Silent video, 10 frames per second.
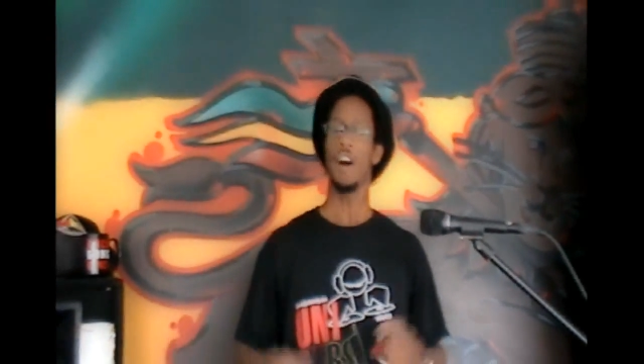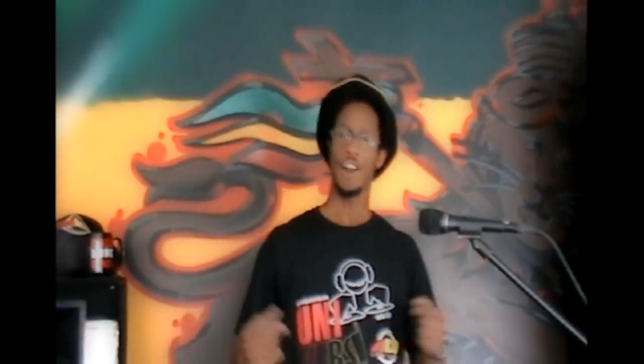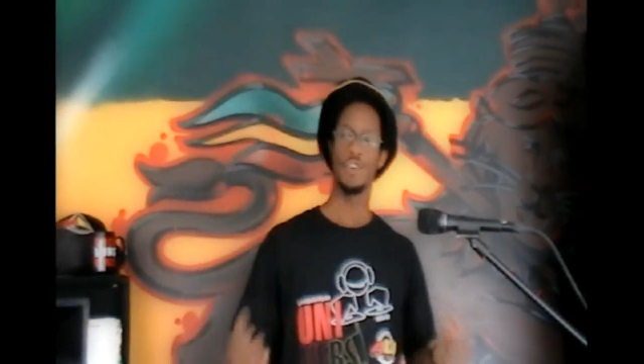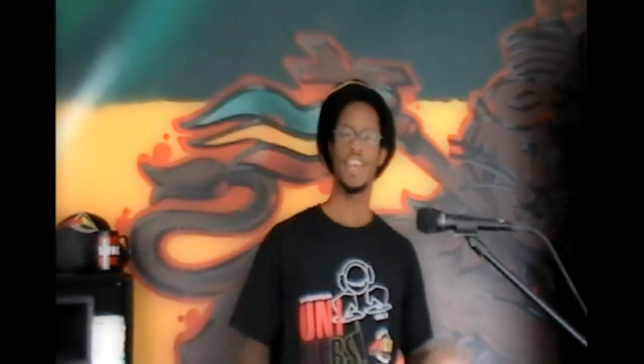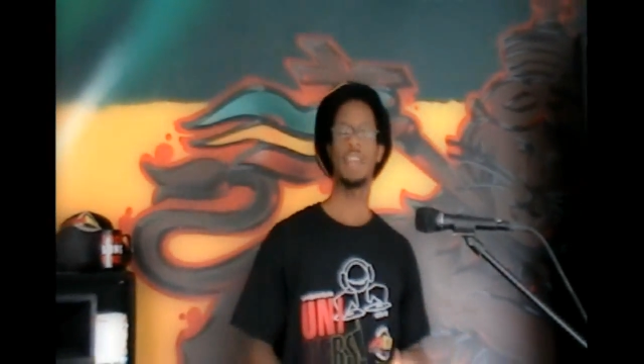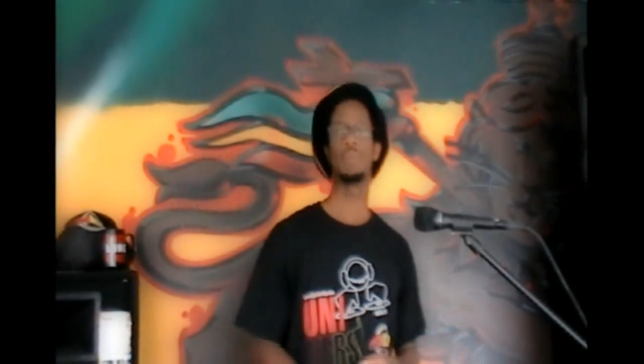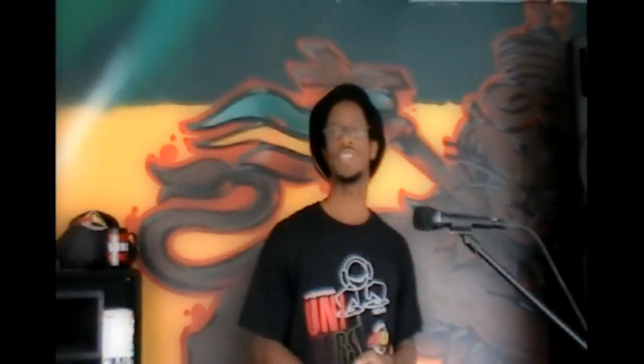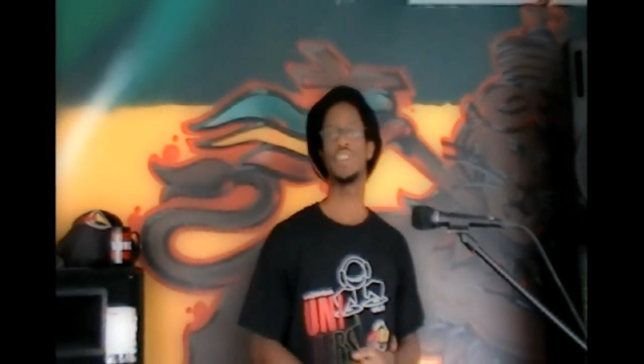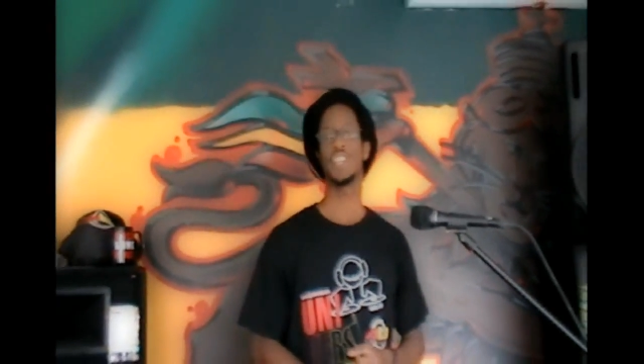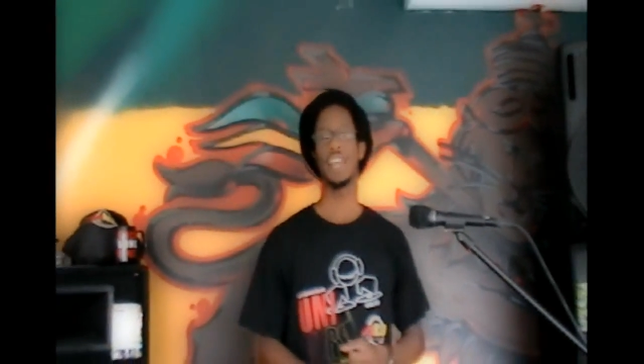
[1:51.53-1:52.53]
Audio Cannabis
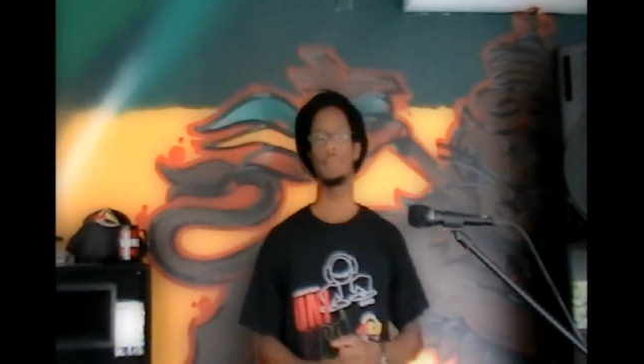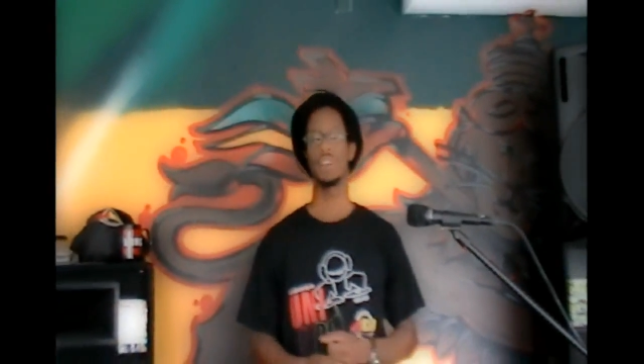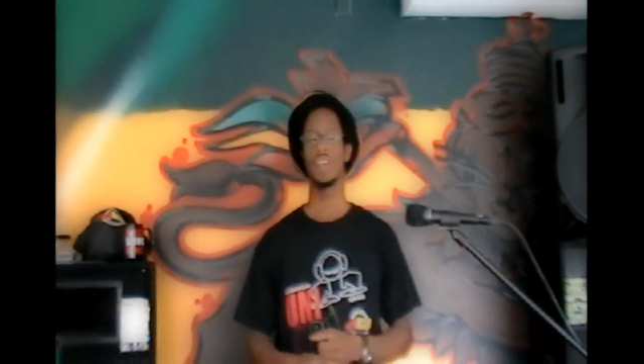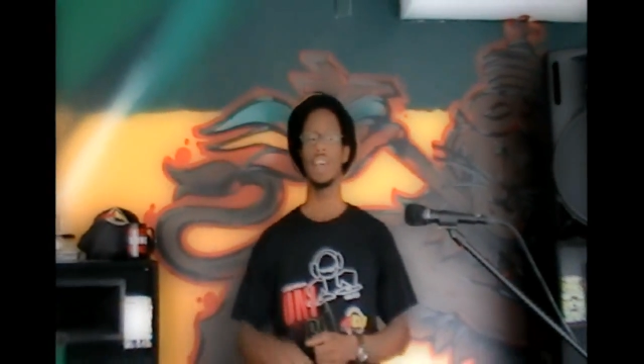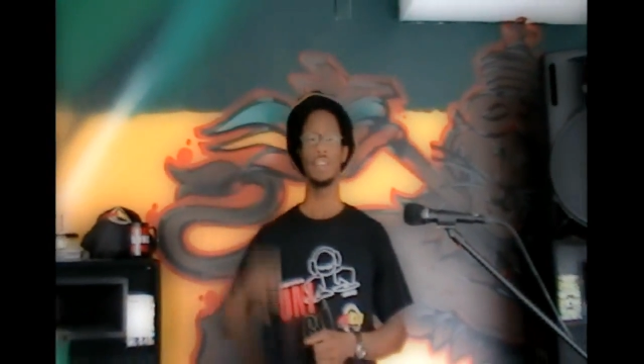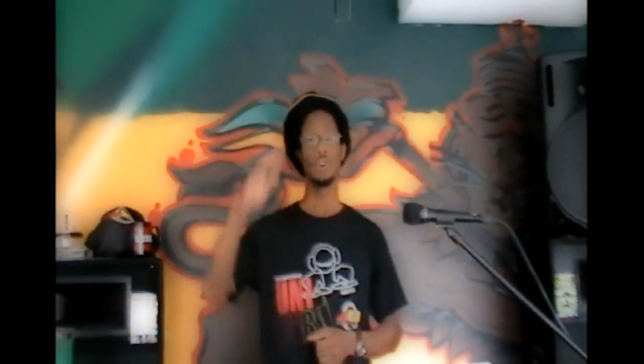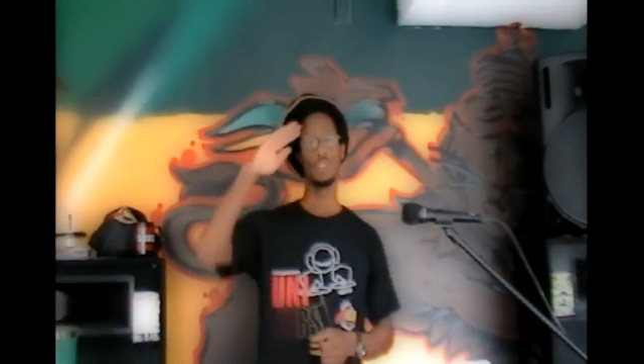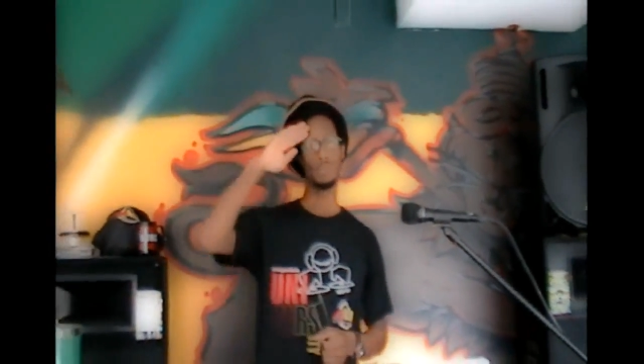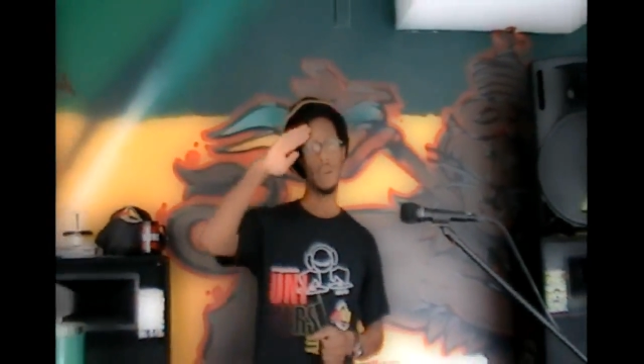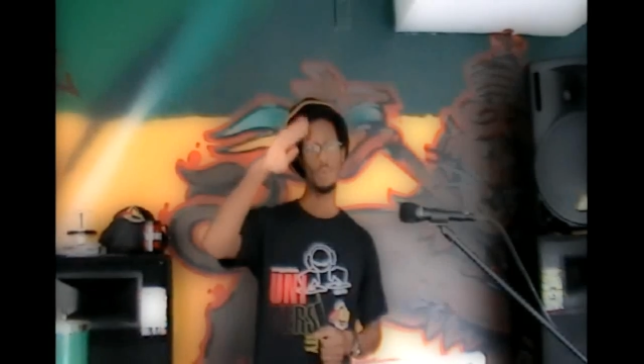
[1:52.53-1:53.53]
Entertainment, and
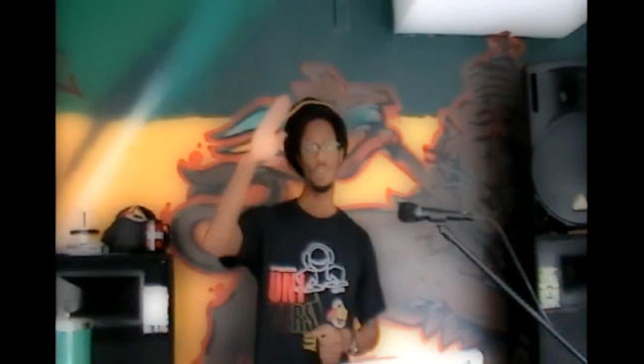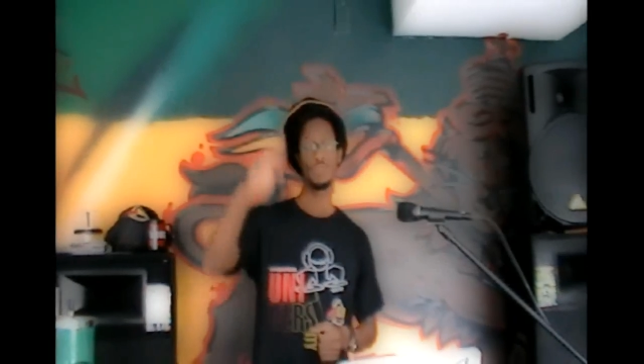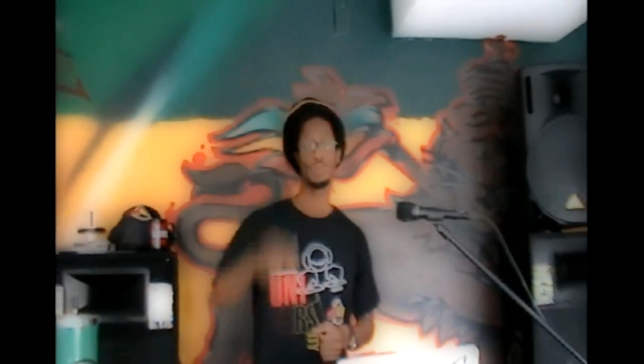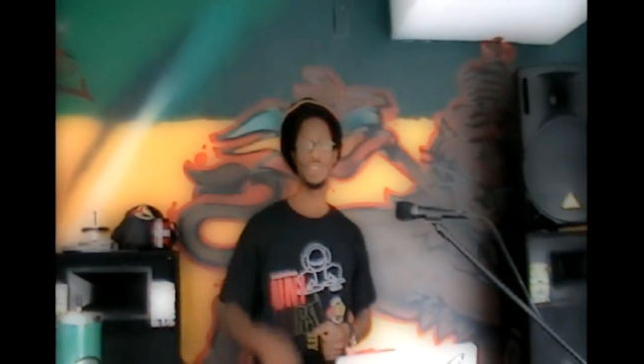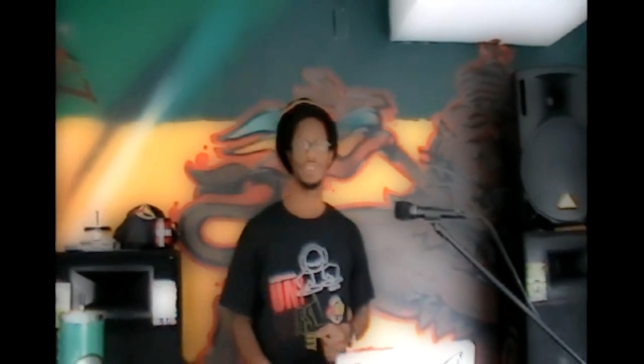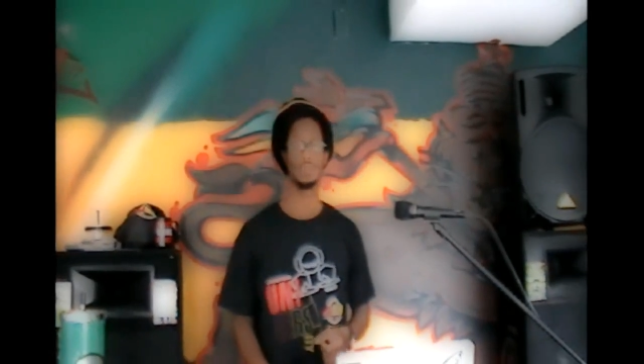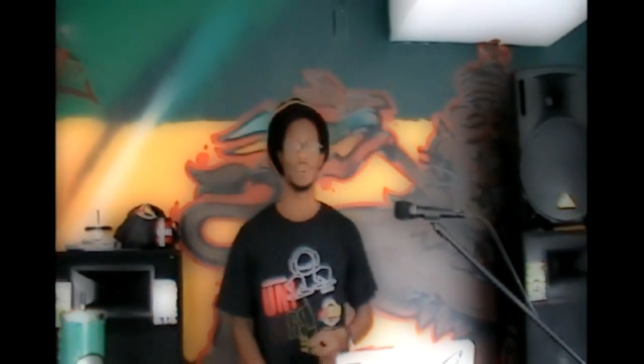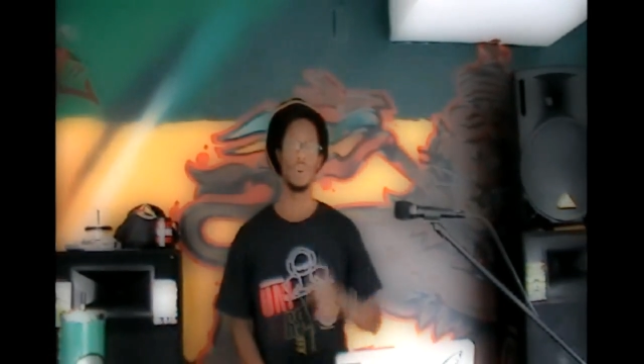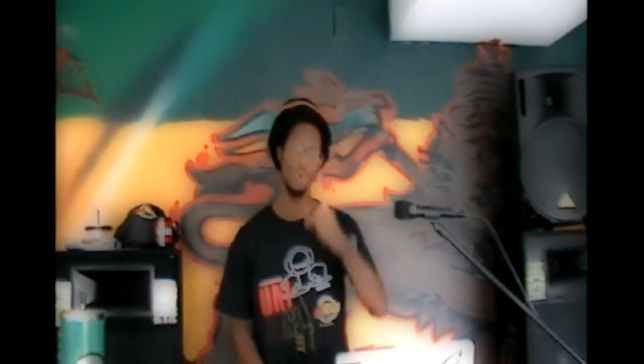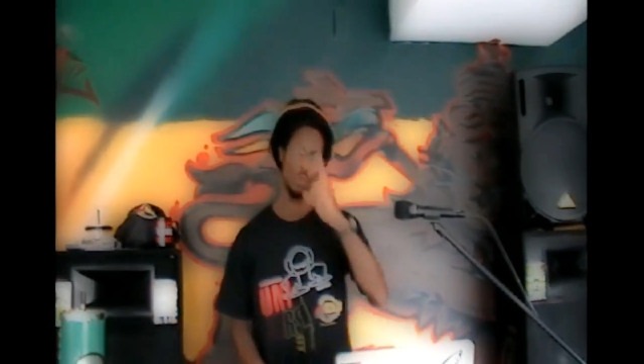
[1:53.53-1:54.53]
those are my words of wisdom.